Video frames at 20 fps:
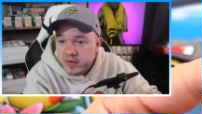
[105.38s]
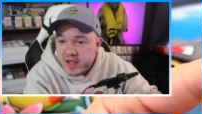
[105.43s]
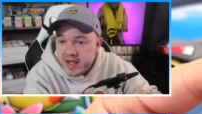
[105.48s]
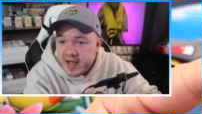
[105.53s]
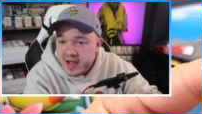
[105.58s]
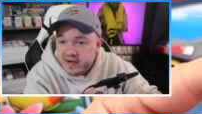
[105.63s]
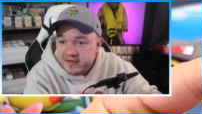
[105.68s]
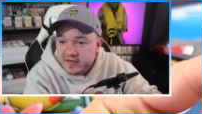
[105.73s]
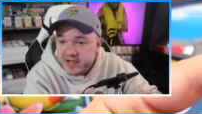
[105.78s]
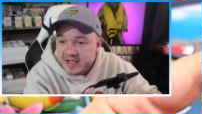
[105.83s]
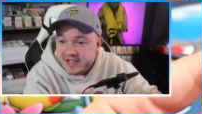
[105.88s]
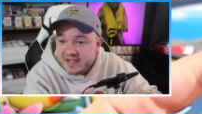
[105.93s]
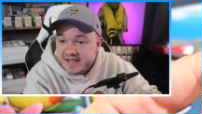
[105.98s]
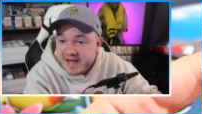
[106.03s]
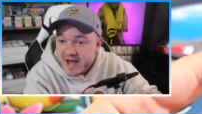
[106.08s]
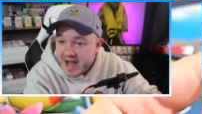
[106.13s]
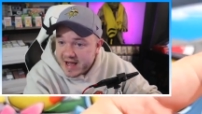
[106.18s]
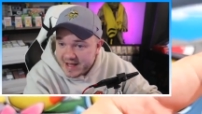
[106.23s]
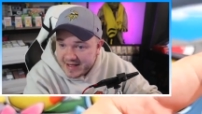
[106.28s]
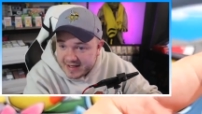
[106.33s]
We have a
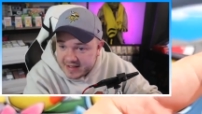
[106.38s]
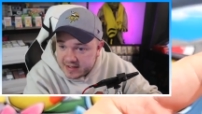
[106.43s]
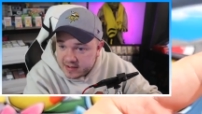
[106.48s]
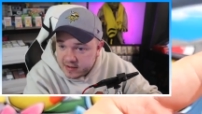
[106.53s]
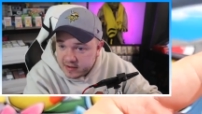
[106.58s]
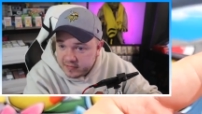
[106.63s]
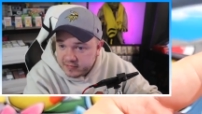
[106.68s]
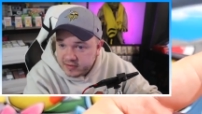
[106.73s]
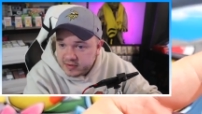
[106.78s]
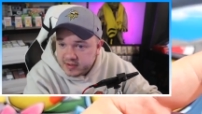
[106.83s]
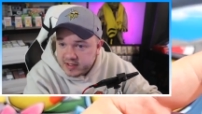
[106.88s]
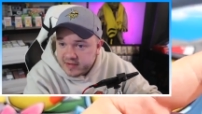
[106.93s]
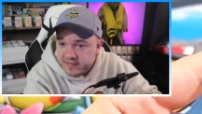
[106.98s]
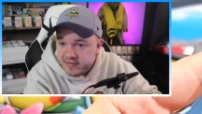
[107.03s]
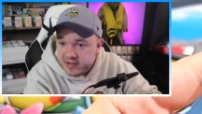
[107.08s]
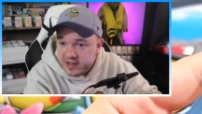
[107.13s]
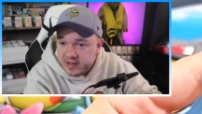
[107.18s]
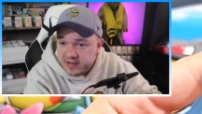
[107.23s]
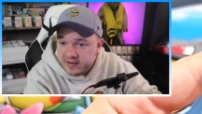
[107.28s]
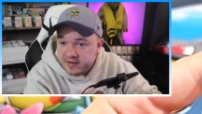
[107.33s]
9 of the
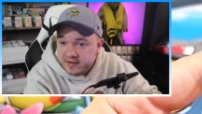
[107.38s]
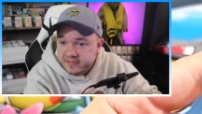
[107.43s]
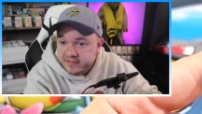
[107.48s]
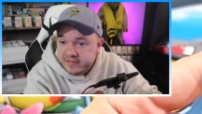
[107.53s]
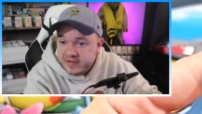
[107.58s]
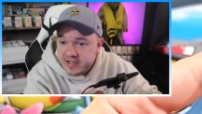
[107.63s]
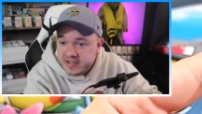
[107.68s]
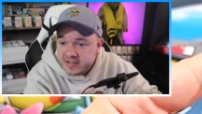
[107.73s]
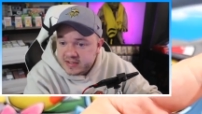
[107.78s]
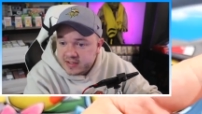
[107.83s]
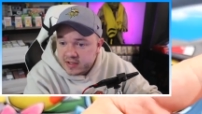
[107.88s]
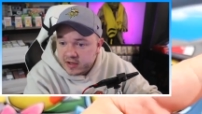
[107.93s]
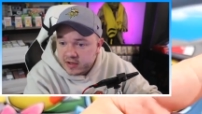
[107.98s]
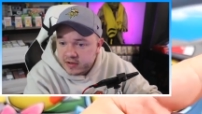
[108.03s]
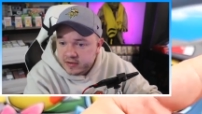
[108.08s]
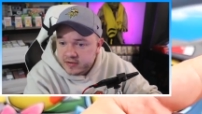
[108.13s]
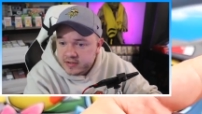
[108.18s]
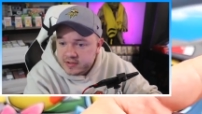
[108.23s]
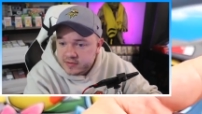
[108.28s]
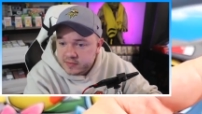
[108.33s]
Leafeon
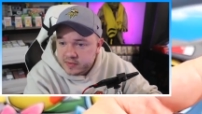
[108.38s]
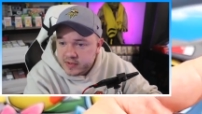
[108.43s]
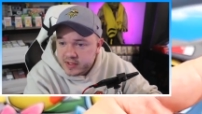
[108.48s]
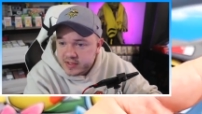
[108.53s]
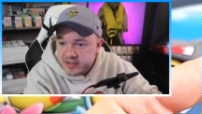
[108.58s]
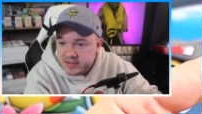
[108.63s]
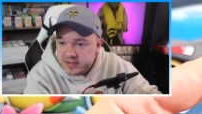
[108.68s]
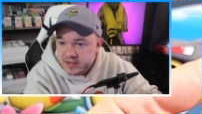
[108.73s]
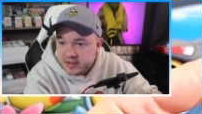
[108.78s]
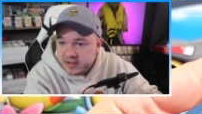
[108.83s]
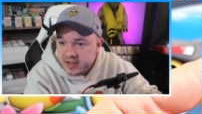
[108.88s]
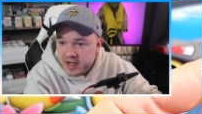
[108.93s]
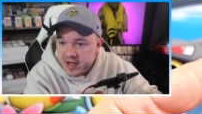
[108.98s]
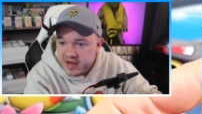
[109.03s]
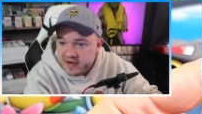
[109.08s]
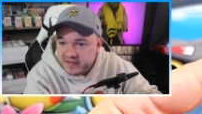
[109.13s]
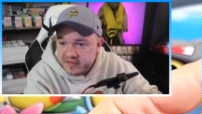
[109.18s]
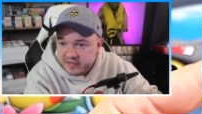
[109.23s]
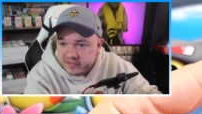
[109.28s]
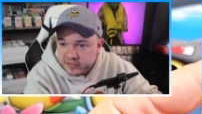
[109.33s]
V-Star. This was
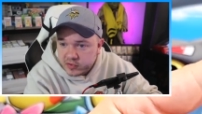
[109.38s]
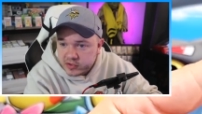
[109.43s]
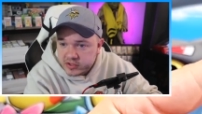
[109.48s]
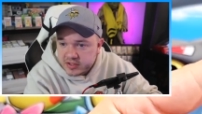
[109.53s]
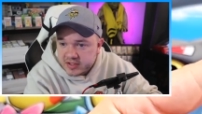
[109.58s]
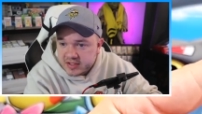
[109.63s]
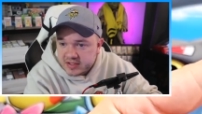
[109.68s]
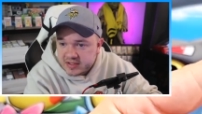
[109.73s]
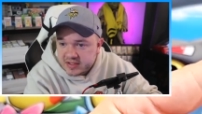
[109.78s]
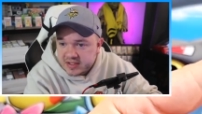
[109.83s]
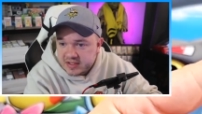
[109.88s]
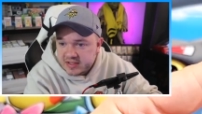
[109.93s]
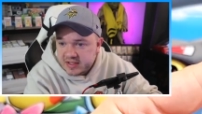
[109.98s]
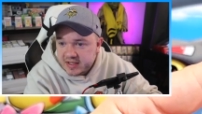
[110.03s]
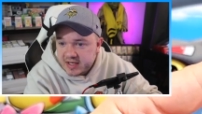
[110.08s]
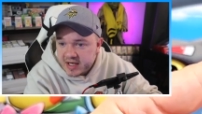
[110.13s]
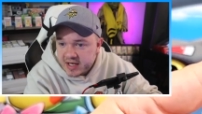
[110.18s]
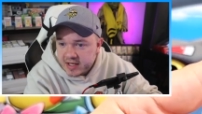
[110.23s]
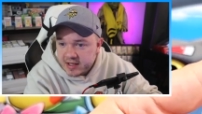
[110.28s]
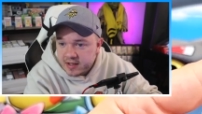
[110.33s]
kind of unfortunate to get the
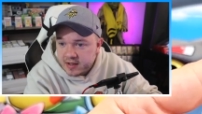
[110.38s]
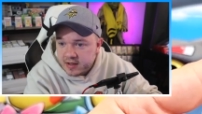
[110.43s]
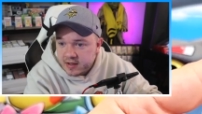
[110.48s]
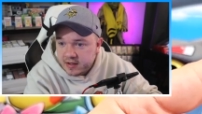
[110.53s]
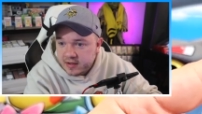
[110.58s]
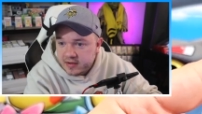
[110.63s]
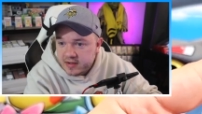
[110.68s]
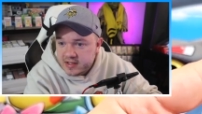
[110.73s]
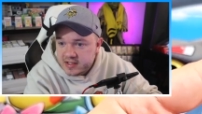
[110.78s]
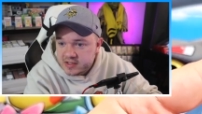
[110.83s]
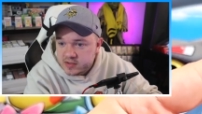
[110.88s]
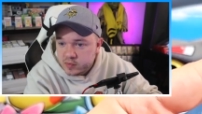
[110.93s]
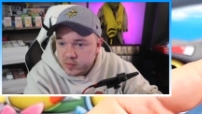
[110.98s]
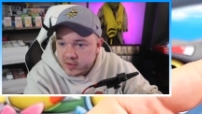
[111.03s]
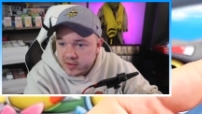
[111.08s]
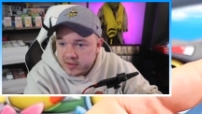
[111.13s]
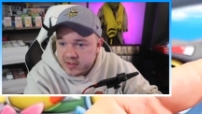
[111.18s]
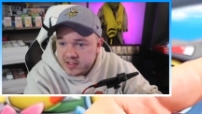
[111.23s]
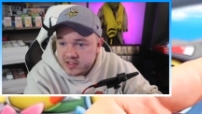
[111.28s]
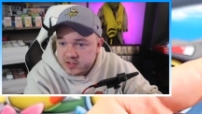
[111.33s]
9 on this
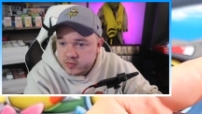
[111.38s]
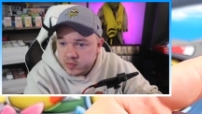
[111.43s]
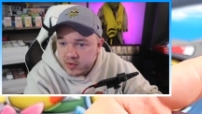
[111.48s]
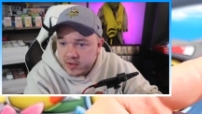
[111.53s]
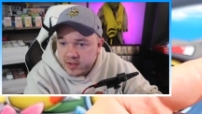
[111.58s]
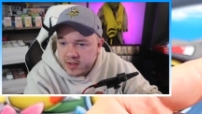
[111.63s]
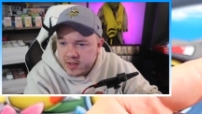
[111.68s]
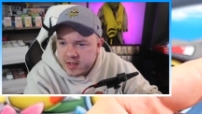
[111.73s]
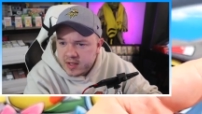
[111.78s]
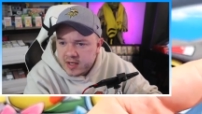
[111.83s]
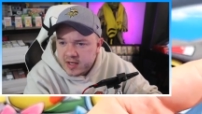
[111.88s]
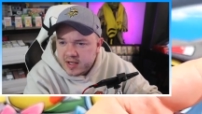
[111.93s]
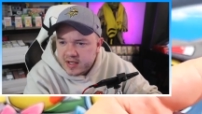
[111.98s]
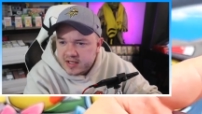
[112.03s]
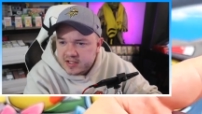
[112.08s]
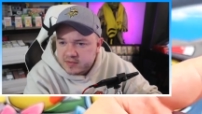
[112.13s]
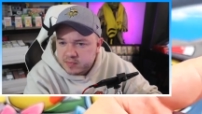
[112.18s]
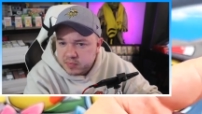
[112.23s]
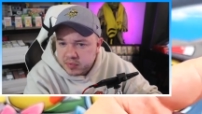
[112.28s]
one. This one is